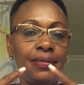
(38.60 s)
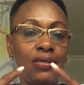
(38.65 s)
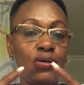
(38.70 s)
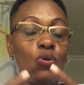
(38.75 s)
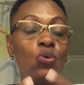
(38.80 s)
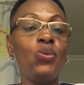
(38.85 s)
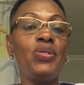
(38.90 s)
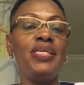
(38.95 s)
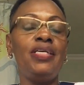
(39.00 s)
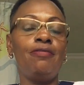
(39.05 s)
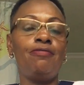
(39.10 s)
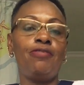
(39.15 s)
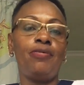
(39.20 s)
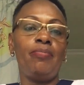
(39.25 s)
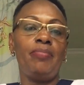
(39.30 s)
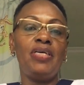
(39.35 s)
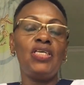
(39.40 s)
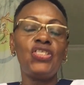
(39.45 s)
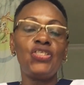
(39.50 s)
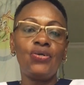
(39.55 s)
good
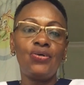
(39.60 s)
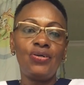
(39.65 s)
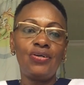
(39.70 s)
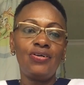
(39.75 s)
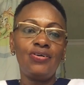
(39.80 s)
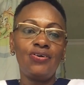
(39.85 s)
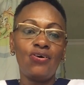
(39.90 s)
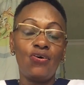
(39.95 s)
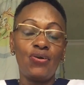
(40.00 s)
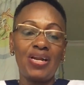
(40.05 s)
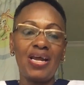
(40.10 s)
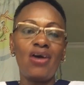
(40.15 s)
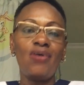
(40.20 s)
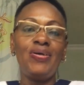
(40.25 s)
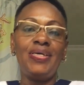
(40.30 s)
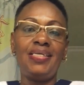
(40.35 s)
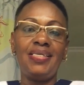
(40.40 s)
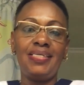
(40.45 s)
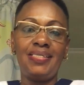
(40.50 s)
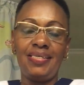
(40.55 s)
information on how it
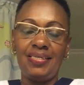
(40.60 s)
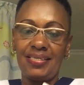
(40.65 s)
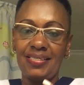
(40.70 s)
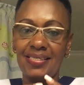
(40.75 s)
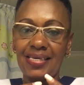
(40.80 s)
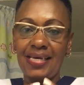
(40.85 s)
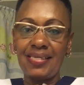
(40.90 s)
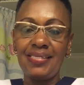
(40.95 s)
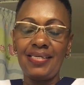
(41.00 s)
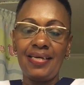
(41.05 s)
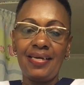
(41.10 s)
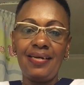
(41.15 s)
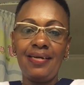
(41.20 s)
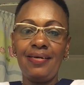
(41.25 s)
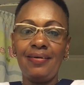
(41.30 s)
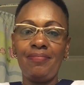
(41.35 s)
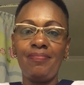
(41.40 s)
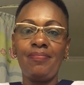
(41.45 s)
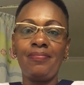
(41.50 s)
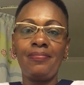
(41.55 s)
is inserted.
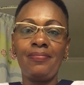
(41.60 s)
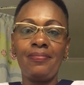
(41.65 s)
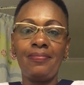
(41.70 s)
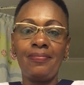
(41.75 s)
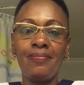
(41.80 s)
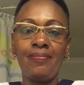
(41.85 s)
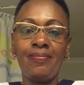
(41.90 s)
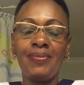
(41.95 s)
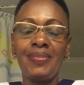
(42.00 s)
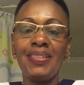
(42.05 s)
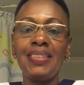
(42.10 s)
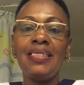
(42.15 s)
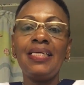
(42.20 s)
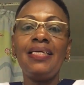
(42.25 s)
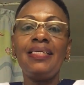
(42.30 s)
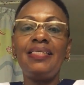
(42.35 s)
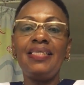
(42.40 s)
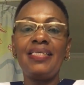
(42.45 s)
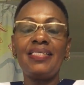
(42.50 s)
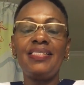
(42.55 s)

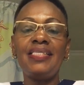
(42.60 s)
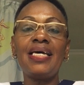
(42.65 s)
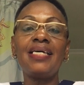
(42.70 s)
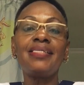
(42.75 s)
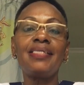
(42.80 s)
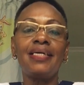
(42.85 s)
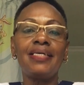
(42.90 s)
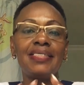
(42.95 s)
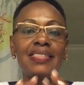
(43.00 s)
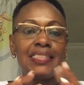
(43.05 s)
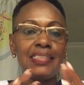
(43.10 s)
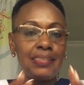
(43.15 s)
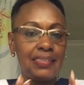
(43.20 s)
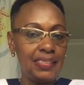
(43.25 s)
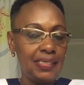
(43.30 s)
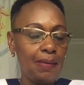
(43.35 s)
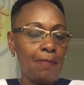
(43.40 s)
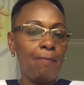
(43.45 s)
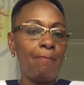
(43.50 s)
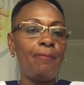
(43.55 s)
It is just a
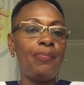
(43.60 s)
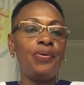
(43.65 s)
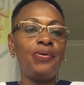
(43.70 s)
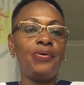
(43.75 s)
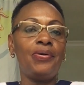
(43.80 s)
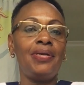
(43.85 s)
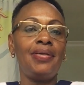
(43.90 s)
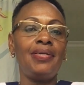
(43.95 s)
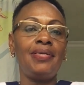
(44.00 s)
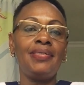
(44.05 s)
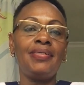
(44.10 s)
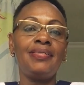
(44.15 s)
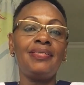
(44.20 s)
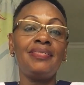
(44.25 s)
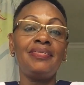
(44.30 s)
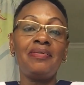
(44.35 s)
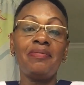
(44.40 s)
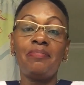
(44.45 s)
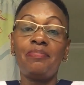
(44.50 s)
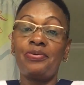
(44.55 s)
simple
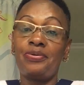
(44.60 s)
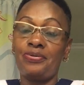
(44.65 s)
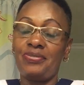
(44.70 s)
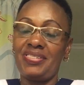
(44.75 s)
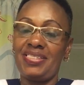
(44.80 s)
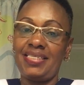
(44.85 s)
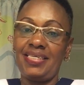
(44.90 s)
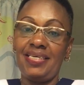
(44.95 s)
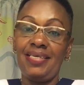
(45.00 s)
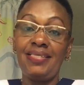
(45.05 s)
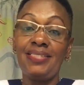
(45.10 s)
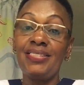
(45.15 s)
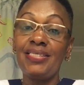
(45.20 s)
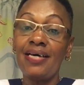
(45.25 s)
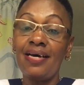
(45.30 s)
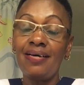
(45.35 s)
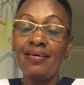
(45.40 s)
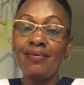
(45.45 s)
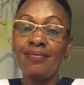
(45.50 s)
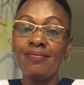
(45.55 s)
procedure.
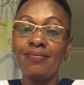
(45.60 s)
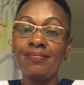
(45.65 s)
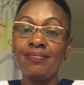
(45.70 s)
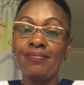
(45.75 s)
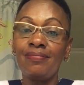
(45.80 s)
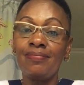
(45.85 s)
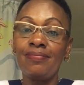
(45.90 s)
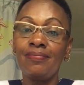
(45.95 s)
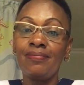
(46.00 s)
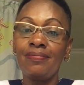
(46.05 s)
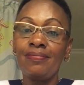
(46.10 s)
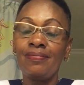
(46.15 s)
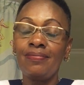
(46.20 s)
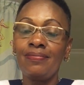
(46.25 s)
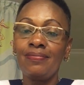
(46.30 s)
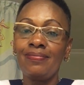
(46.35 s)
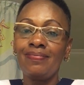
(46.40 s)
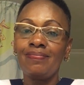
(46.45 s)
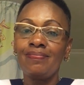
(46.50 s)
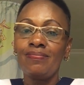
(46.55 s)

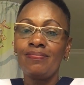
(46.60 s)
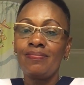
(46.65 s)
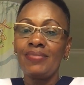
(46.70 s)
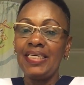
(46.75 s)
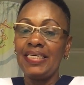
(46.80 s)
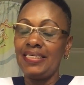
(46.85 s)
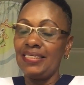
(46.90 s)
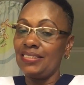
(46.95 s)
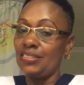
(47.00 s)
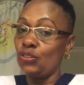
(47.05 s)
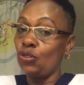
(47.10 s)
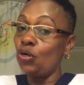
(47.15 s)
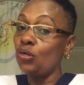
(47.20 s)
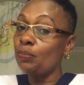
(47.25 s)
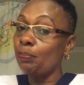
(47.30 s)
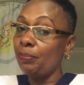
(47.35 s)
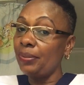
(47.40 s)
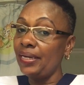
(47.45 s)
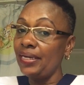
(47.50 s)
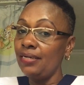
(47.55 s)
It is not
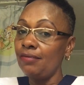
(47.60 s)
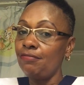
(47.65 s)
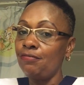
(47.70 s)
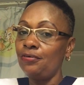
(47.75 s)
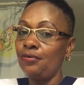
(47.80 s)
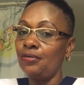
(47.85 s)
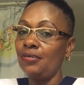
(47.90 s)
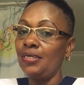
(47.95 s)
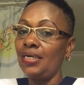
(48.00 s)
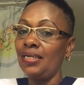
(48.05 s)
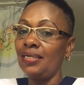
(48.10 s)
painful.